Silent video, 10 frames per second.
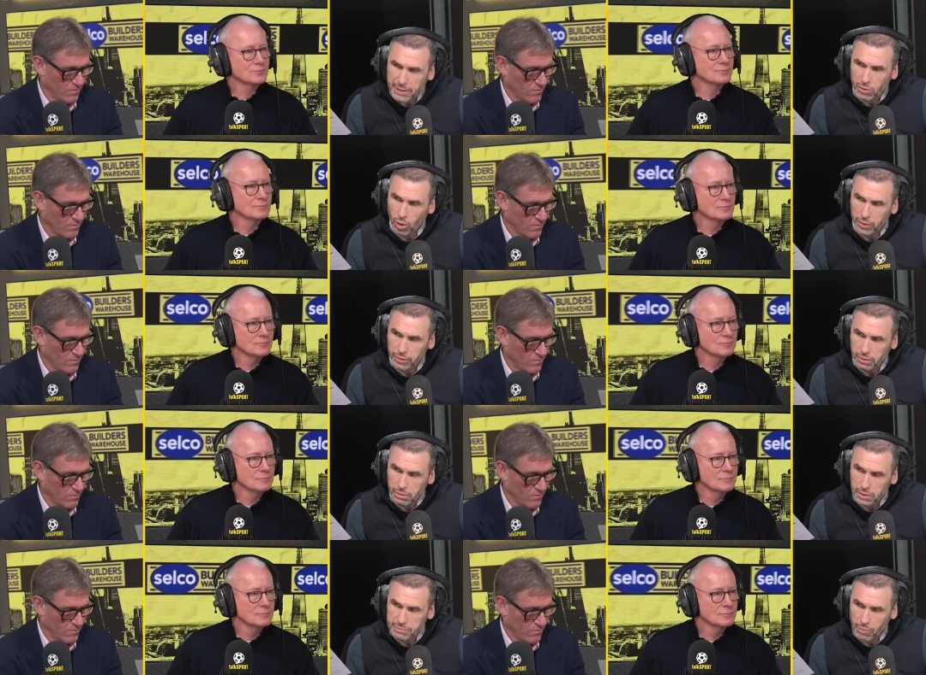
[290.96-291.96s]
Speaker 1: be the one.
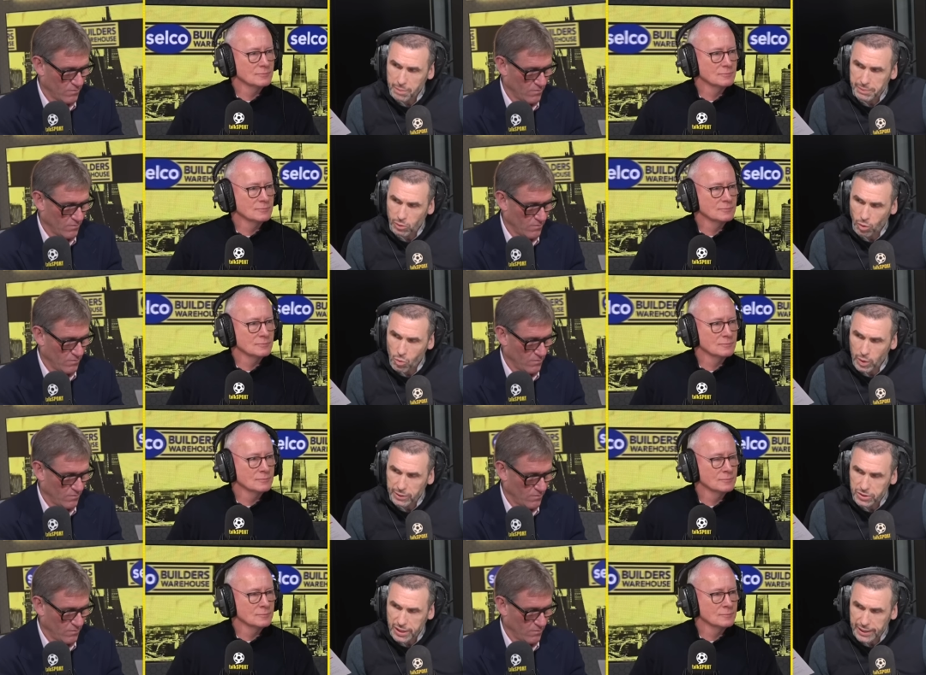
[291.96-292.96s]
This might be the one where
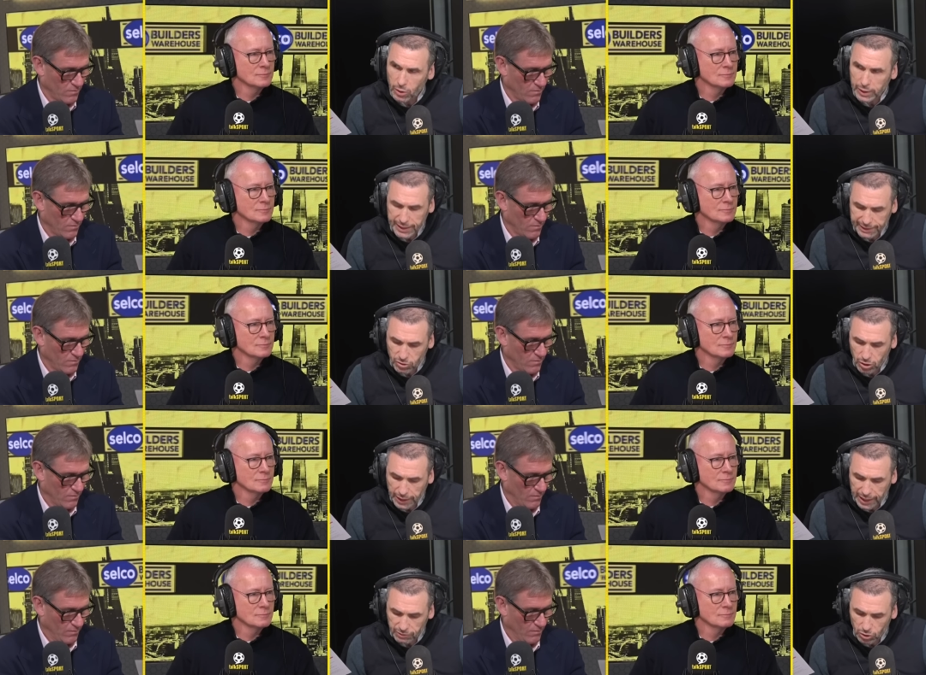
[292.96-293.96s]
you say, okay, they've got a
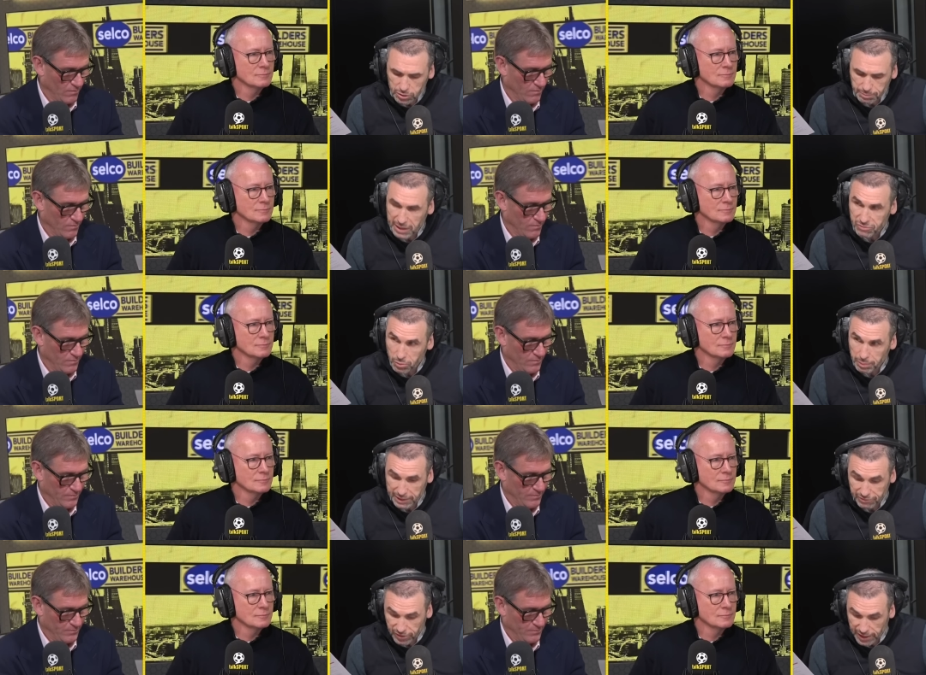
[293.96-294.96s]
hell of a lot to play for,
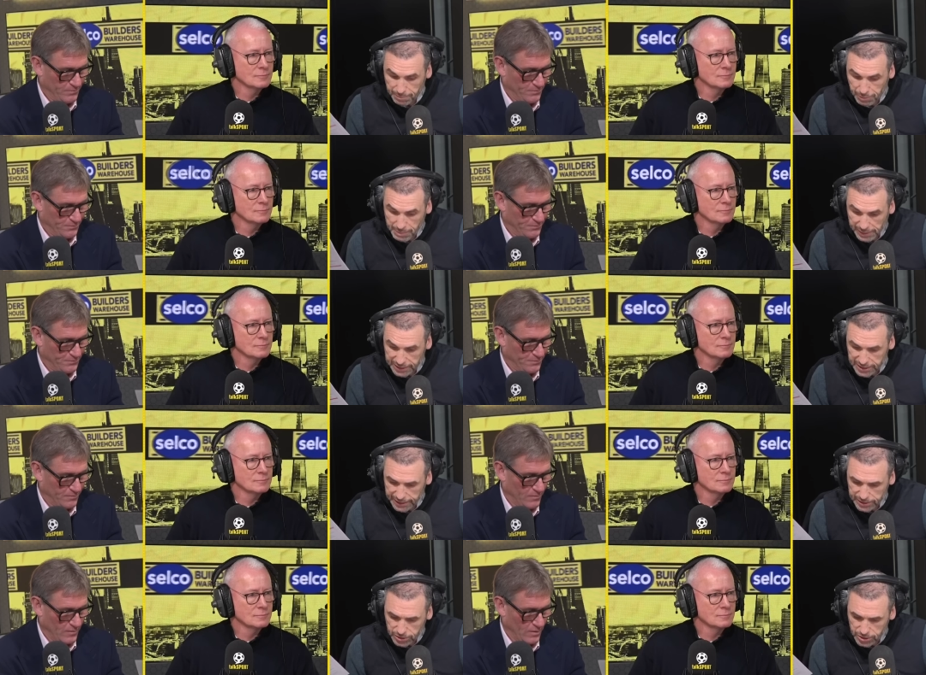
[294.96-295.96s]
playing for their Premier League
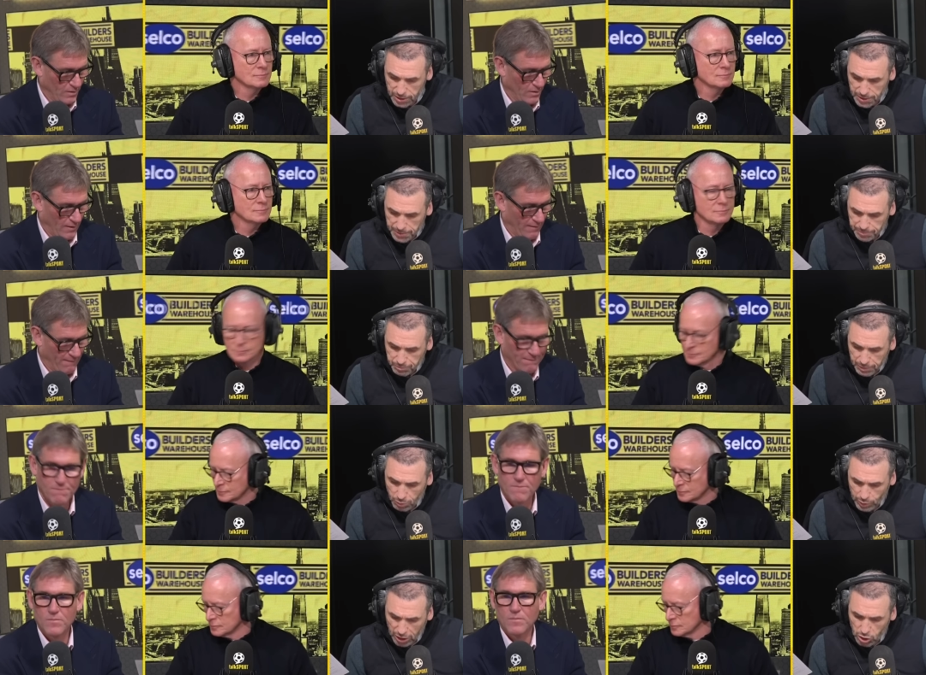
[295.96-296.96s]
status. But
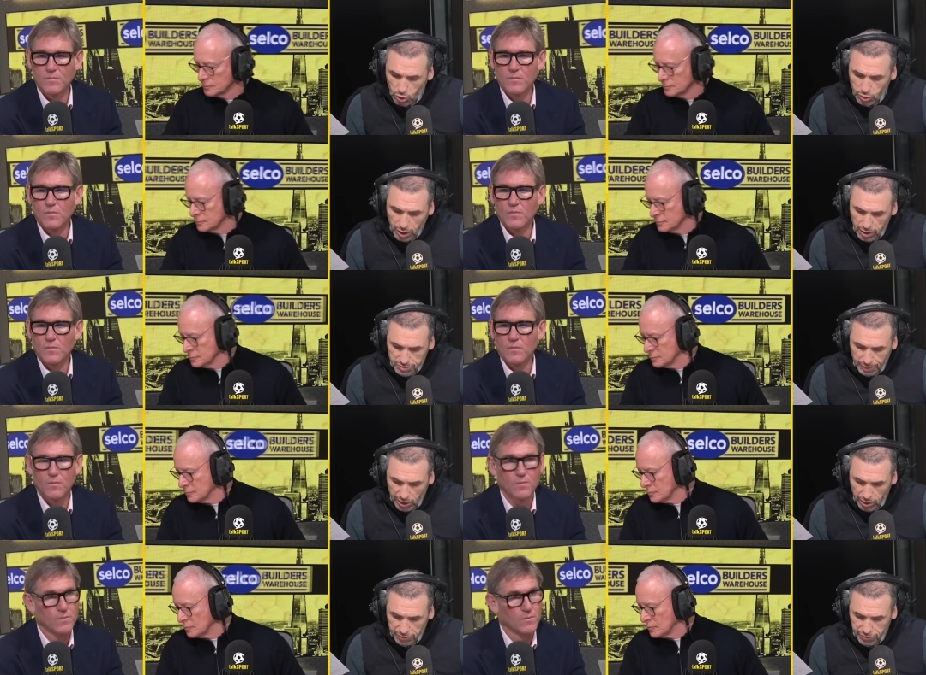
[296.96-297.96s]
when I look, cast my
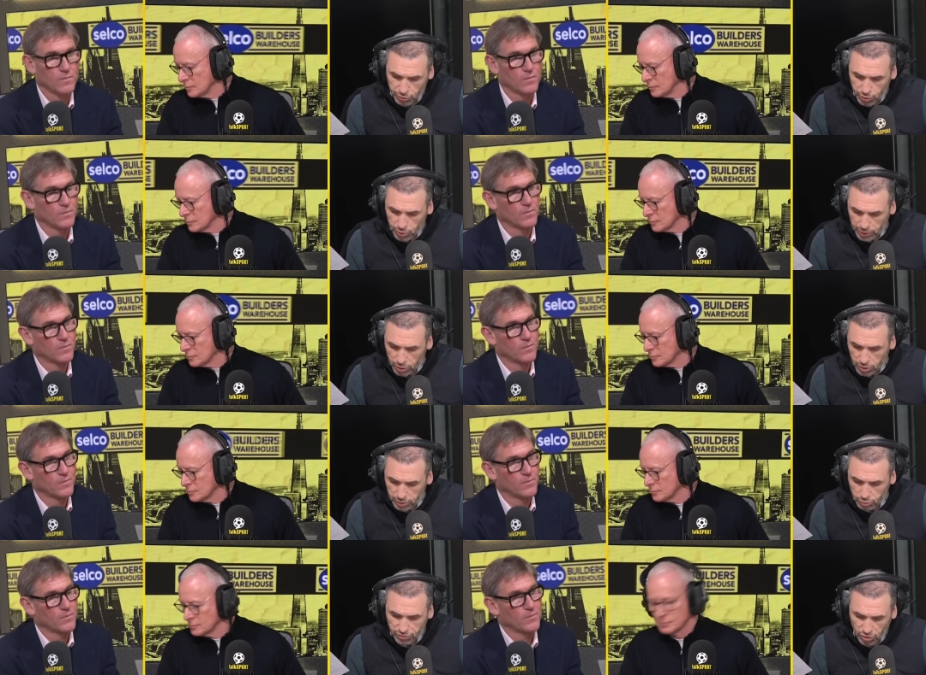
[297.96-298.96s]
eye through and look
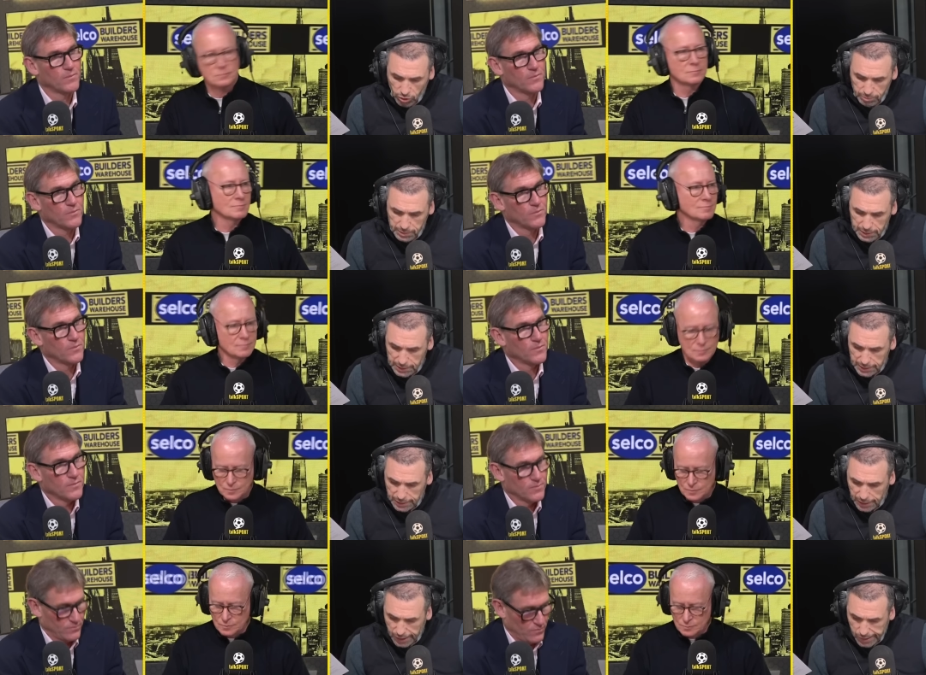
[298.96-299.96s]
at Fulham
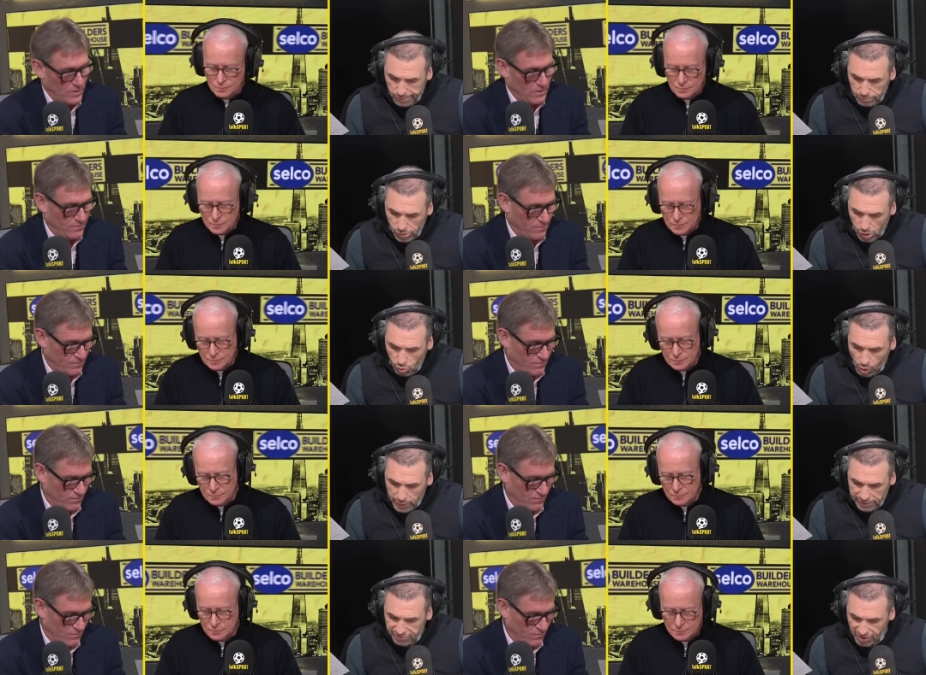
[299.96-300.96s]
um, one
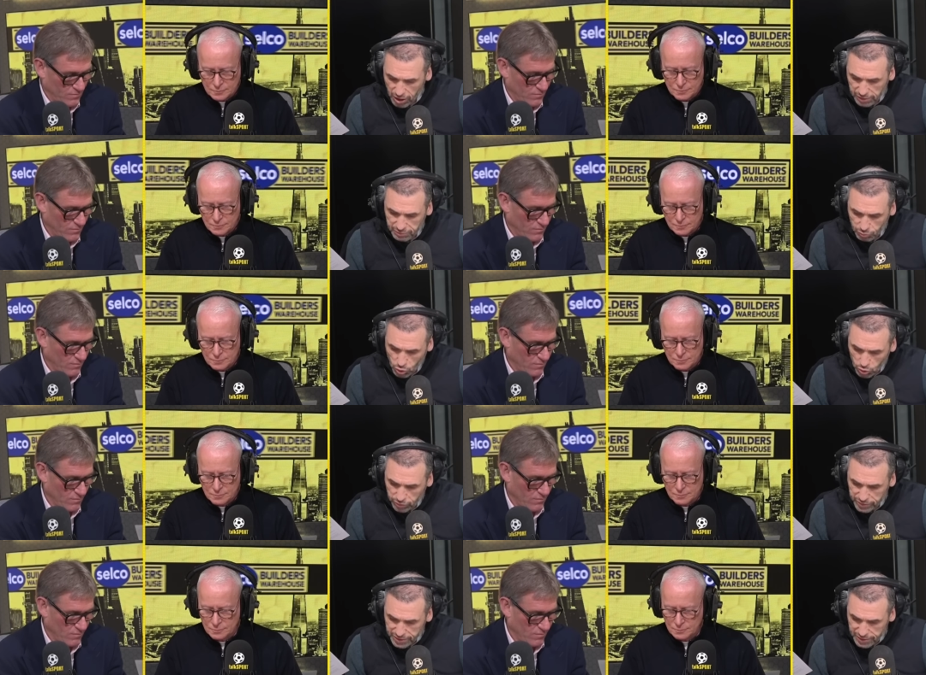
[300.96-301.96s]
winning five, and
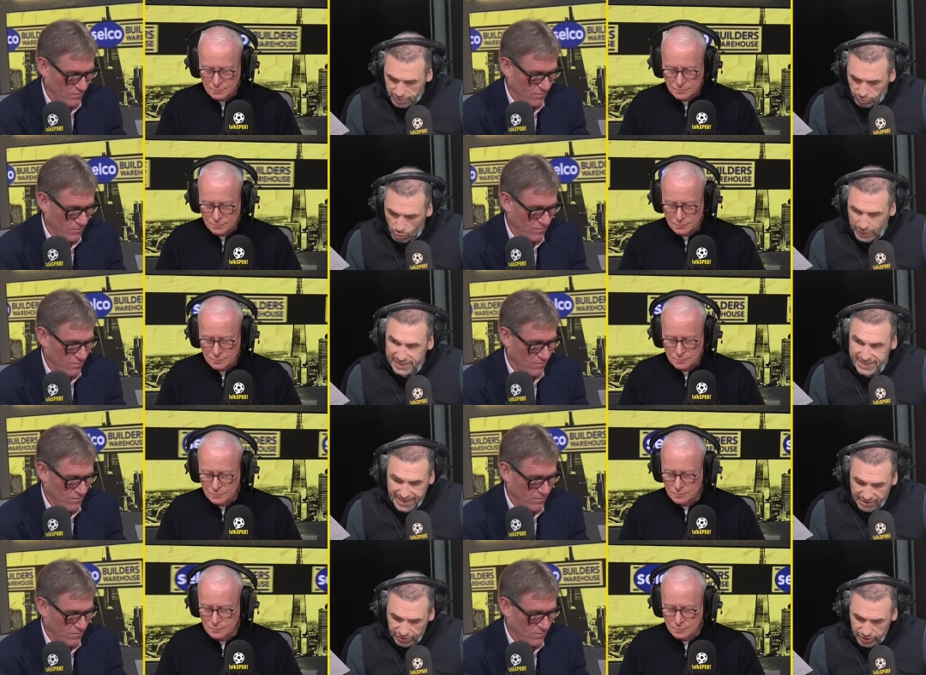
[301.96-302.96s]
Wolves, one winning
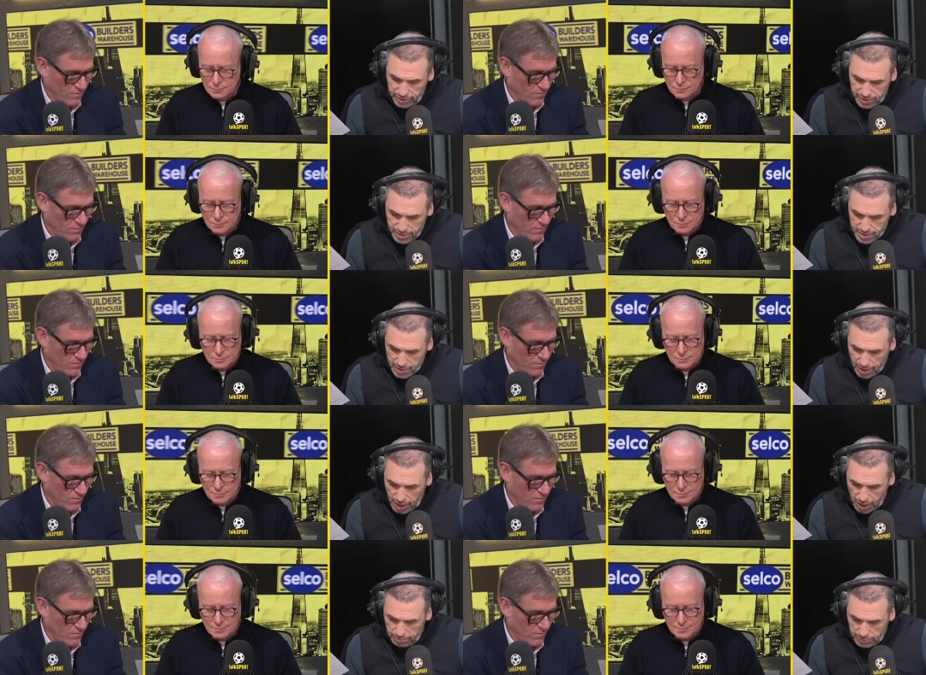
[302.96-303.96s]
seven.
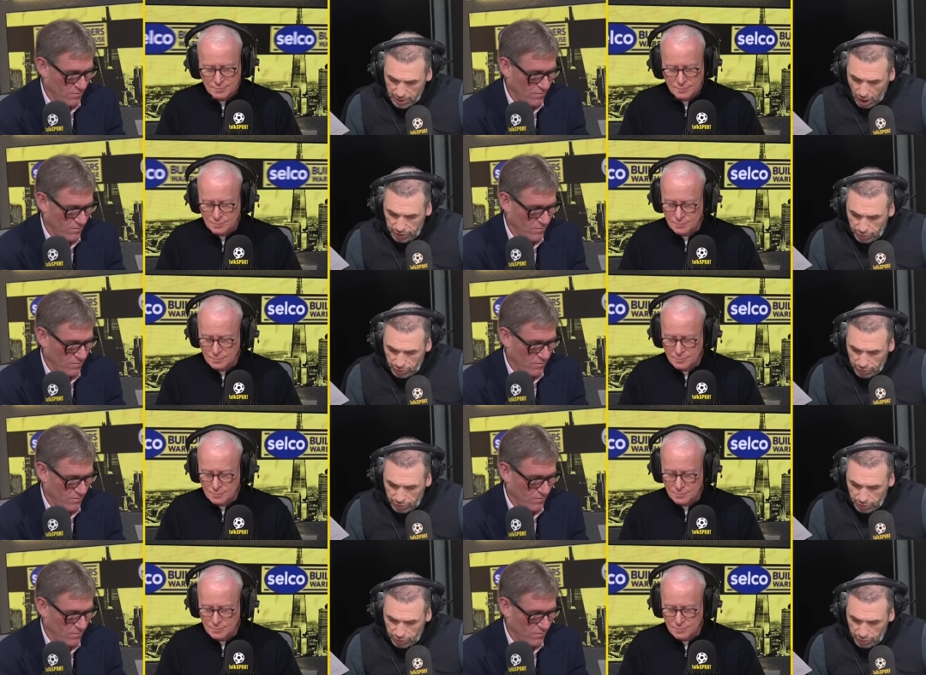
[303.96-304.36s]
Um, I